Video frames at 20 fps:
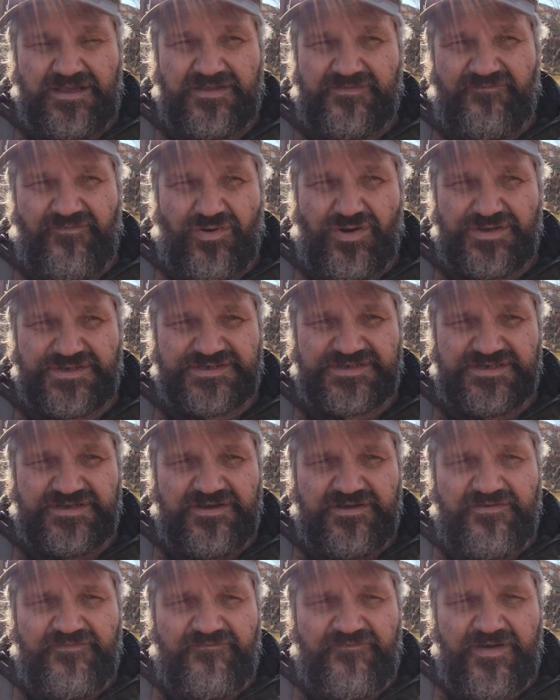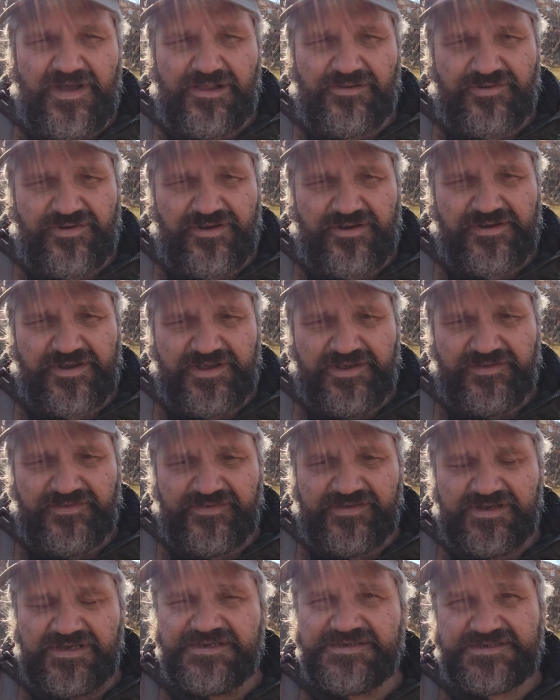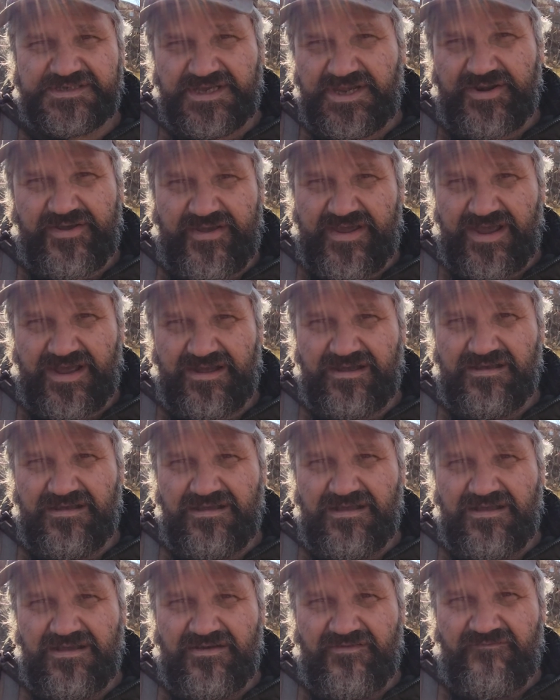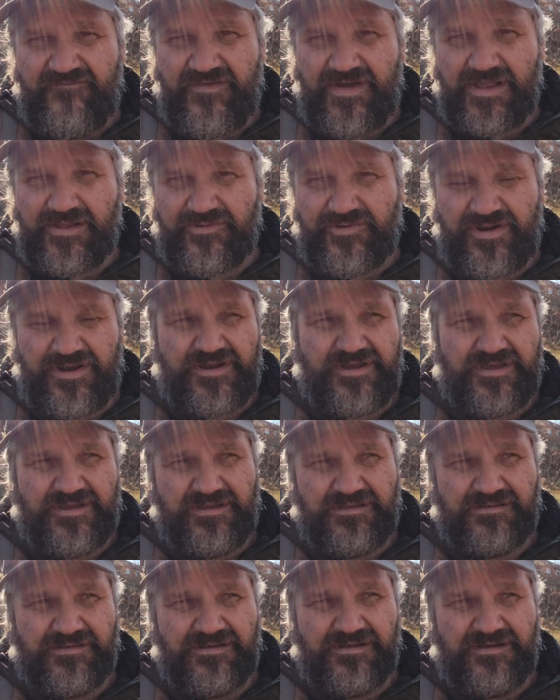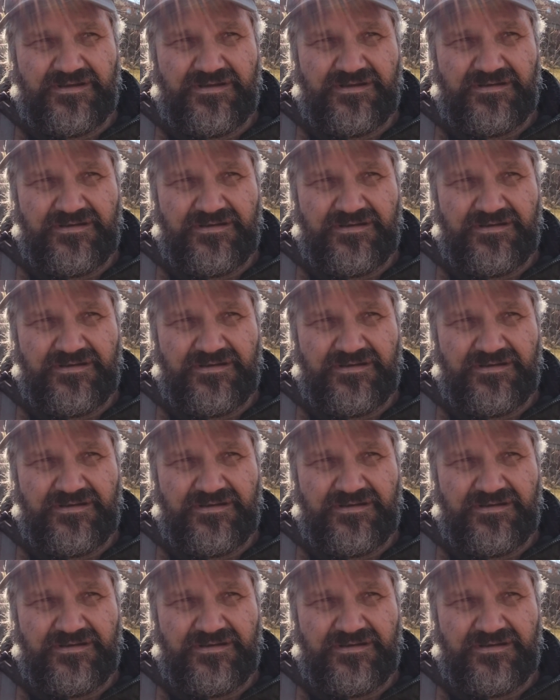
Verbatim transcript: it was failure in Syria, failure in uh,